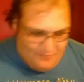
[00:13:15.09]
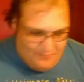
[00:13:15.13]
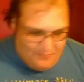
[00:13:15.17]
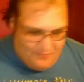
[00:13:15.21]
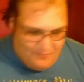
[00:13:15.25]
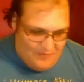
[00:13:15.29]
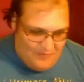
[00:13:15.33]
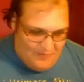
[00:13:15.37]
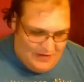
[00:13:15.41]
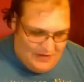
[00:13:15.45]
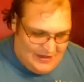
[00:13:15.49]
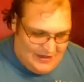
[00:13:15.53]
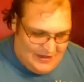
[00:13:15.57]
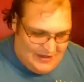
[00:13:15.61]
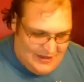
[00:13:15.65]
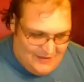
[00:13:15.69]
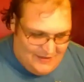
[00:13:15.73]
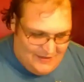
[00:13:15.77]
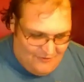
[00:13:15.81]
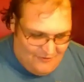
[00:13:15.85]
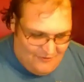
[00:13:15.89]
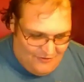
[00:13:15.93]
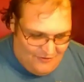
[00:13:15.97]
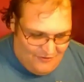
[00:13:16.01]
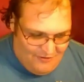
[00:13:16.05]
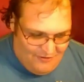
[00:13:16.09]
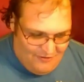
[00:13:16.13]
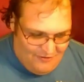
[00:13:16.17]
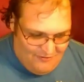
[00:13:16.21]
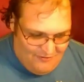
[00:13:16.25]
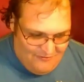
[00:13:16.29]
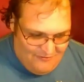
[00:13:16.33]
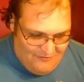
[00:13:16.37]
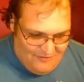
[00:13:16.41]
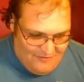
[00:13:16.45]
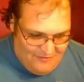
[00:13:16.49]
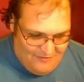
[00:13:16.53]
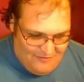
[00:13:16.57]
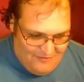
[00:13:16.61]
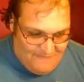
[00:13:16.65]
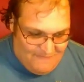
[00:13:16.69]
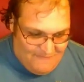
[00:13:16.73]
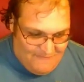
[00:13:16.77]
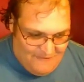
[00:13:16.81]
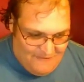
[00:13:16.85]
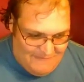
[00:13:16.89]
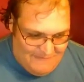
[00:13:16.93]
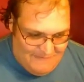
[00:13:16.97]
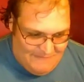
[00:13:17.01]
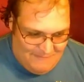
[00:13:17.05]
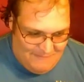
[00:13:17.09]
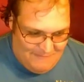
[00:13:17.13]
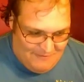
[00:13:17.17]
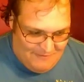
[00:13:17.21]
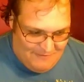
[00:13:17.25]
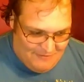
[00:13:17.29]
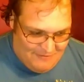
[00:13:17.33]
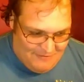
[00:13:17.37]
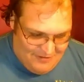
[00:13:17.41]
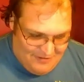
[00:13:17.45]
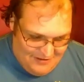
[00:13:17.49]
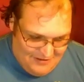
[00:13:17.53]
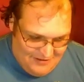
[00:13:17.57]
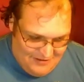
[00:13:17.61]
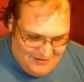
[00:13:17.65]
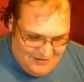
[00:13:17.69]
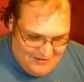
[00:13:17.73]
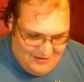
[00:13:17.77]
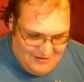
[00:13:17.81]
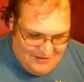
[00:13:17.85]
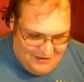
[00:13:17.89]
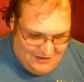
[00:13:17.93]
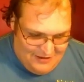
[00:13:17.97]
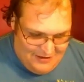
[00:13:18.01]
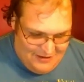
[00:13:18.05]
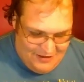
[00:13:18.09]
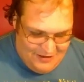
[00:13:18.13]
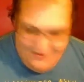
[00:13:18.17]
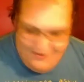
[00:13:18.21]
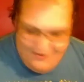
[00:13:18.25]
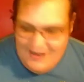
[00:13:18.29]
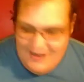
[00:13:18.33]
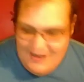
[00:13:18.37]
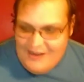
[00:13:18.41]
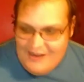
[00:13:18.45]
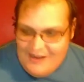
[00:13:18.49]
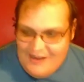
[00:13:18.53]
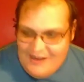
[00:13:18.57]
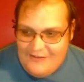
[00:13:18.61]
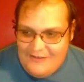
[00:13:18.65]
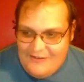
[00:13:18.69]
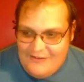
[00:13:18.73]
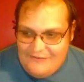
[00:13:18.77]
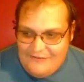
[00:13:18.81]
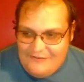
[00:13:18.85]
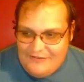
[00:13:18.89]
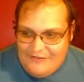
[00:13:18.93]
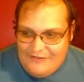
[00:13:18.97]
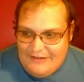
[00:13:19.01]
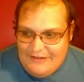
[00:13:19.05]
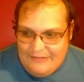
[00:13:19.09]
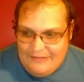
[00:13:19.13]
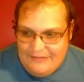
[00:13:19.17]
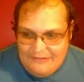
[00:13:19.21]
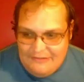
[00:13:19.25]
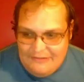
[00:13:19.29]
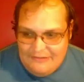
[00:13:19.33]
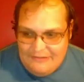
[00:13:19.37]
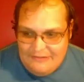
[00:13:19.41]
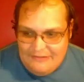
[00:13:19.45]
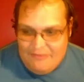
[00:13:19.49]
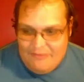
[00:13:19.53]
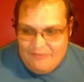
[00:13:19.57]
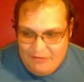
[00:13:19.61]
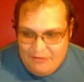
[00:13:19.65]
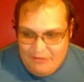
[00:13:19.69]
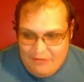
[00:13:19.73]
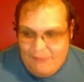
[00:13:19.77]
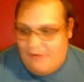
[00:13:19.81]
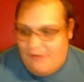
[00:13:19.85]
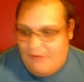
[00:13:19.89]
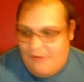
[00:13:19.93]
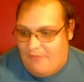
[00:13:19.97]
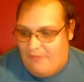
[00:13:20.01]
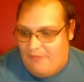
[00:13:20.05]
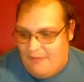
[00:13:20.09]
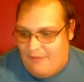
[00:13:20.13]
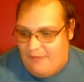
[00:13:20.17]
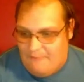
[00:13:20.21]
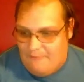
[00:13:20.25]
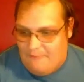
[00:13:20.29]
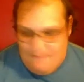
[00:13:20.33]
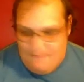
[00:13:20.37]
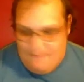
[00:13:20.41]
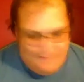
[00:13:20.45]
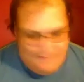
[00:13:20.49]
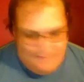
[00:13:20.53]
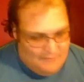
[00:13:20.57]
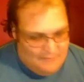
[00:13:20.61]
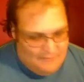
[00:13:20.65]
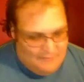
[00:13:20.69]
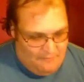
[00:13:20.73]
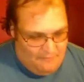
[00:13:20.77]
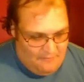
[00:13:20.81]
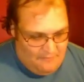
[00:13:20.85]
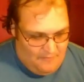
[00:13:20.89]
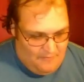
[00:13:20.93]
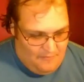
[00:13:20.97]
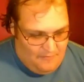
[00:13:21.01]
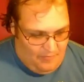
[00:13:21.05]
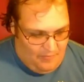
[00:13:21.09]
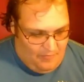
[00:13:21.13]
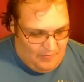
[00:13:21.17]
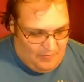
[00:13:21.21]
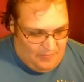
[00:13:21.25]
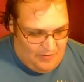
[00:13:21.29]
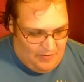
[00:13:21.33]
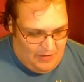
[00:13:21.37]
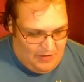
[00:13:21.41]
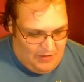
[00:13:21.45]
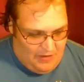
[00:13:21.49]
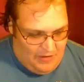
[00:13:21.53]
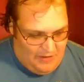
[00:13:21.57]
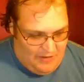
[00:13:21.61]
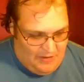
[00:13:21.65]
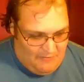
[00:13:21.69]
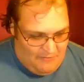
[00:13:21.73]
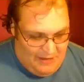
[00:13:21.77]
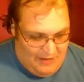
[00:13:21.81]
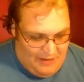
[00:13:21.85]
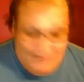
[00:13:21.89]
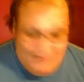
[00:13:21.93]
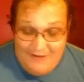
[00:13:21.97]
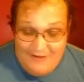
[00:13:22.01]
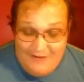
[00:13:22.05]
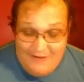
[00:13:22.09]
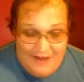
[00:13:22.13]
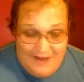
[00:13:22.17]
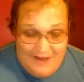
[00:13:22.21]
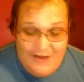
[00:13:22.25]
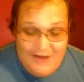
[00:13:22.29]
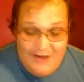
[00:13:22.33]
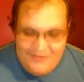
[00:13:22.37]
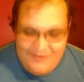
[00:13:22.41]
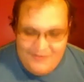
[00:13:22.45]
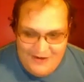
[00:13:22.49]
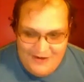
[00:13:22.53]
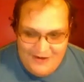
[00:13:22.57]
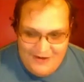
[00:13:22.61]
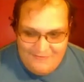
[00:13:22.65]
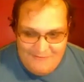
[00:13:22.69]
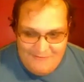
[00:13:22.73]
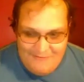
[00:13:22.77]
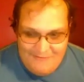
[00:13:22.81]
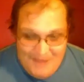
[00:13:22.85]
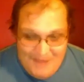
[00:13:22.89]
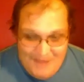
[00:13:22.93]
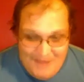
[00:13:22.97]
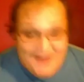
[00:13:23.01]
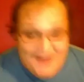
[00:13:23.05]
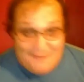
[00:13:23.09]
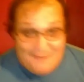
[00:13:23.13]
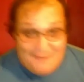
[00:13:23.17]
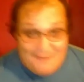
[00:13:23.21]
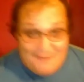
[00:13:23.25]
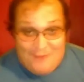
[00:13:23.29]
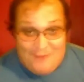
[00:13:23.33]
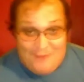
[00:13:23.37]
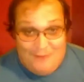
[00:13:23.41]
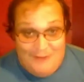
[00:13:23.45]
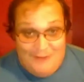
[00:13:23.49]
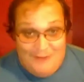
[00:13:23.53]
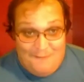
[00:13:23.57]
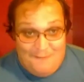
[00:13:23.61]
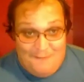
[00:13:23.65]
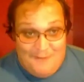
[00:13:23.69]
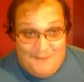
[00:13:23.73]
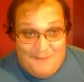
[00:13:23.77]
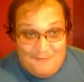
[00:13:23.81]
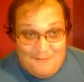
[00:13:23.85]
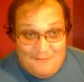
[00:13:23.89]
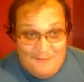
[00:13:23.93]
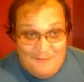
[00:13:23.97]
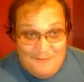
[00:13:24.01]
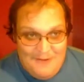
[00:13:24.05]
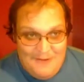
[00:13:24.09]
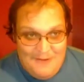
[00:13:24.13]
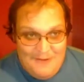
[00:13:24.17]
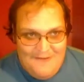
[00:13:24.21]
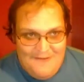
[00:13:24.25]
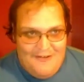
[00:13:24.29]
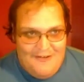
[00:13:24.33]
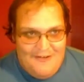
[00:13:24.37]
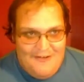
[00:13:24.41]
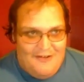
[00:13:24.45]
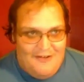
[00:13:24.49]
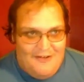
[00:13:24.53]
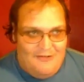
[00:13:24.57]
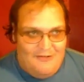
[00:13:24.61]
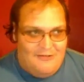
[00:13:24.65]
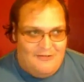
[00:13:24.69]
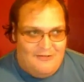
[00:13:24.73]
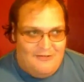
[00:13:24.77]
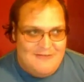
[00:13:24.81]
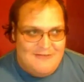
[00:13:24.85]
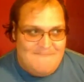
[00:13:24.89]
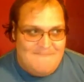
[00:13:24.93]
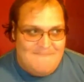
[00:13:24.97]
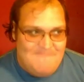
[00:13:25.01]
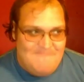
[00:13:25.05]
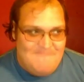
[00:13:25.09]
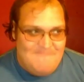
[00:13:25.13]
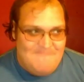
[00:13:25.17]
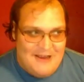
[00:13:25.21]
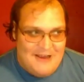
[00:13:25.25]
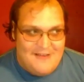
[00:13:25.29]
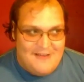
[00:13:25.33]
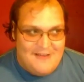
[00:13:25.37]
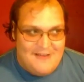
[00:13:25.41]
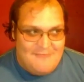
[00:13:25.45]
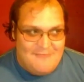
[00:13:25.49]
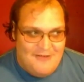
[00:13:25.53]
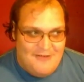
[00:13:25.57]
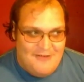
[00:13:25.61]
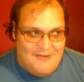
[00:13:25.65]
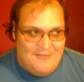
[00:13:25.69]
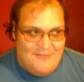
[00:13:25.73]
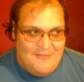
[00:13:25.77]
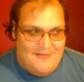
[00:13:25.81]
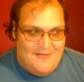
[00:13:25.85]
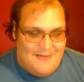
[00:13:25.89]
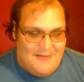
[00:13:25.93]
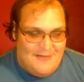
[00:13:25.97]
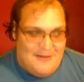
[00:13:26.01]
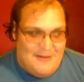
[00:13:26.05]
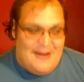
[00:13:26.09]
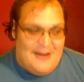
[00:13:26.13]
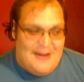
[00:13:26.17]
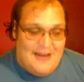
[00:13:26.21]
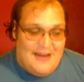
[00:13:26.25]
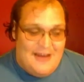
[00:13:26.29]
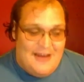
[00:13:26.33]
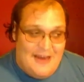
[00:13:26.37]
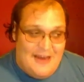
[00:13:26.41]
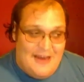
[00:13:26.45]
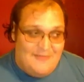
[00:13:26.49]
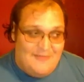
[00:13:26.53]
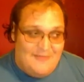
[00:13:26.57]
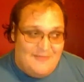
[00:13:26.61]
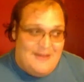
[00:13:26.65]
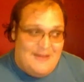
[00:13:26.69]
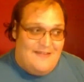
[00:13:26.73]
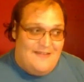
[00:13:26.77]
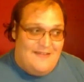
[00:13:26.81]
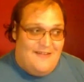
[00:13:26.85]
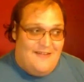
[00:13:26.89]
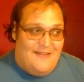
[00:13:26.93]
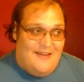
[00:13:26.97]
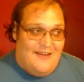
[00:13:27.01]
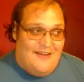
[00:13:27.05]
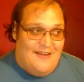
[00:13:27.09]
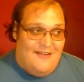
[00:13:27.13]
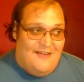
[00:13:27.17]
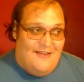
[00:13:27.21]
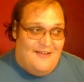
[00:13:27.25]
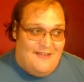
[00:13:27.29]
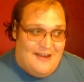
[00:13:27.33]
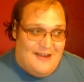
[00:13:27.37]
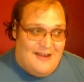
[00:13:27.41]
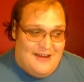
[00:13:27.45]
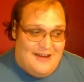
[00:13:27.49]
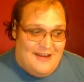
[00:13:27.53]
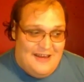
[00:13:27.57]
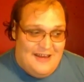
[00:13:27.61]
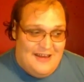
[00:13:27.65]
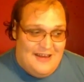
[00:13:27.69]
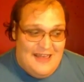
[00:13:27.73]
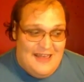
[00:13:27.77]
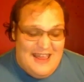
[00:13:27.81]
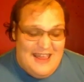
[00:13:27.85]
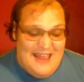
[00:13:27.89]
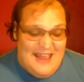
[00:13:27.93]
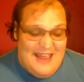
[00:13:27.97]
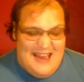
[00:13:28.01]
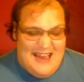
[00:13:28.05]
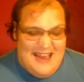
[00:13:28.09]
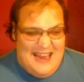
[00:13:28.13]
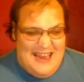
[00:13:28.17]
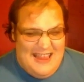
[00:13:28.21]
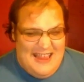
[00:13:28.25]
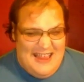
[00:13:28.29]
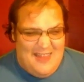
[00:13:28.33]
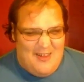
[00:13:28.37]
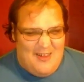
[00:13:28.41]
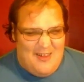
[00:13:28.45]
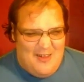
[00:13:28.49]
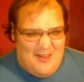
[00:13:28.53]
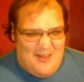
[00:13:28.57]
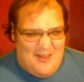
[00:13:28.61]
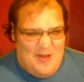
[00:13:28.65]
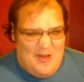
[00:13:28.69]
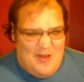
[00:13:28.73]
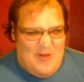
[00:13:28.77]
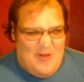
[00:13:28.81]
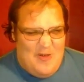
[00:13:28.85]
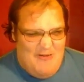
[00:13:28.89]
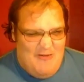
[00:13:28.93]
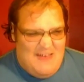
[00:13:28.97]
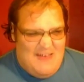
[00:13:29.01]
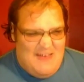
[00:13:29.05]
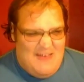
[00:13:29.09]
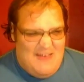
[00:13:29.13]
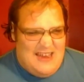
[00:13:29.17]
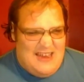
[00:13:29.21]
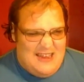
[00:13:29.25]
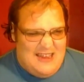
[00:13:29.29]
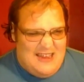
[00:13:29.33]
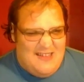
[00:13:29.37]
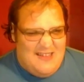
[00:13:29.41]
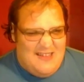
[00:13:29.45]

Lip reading: Did have a few little problems, but you know, in life you do have problems. I'm going to tell you one of my biggest problems, or what my biggest problem has been, and I have mentioned it already, and it is the student finance